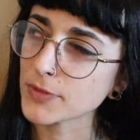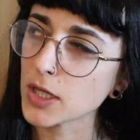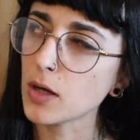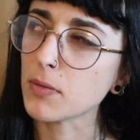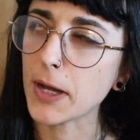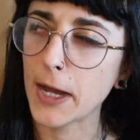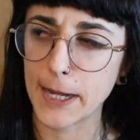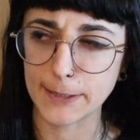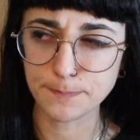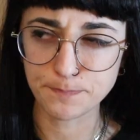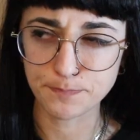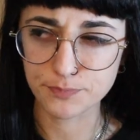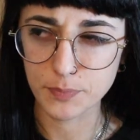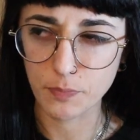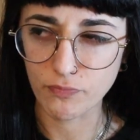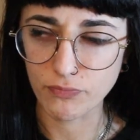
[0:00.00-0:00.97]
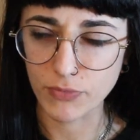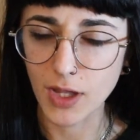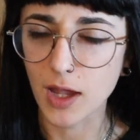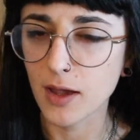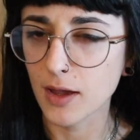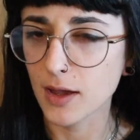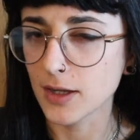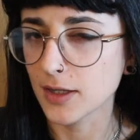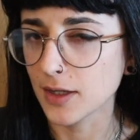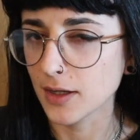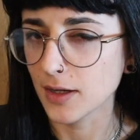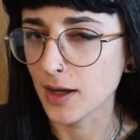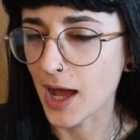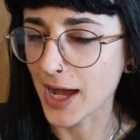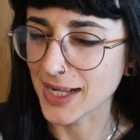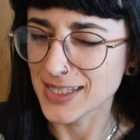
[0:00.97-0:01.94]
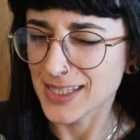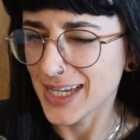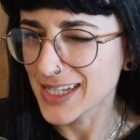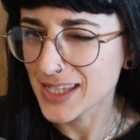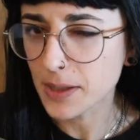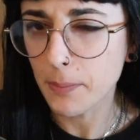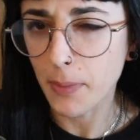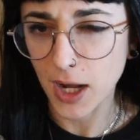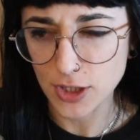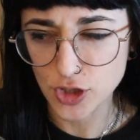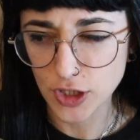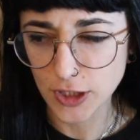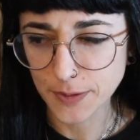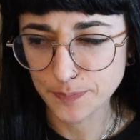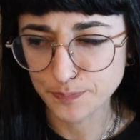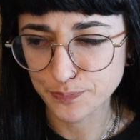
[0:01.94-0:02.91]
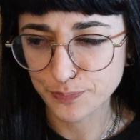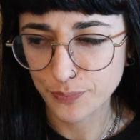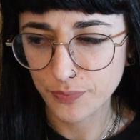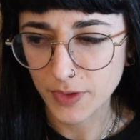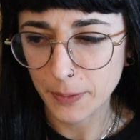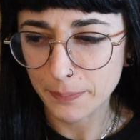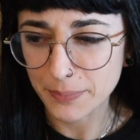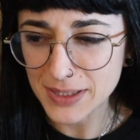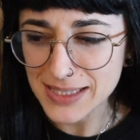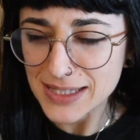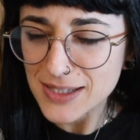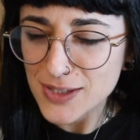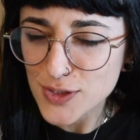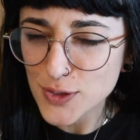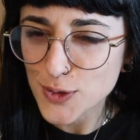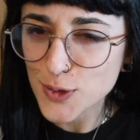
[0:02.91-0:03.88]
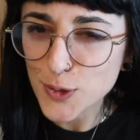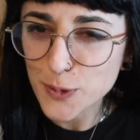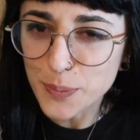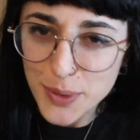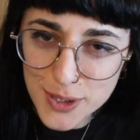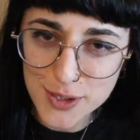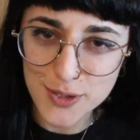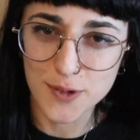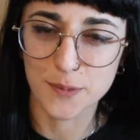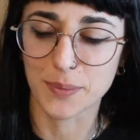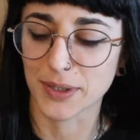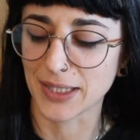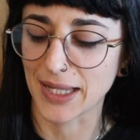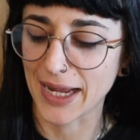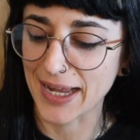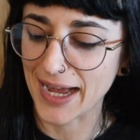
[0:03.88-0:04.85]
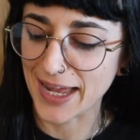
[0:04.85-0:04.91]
Okay, I can taste the matcha, but it's super, super light.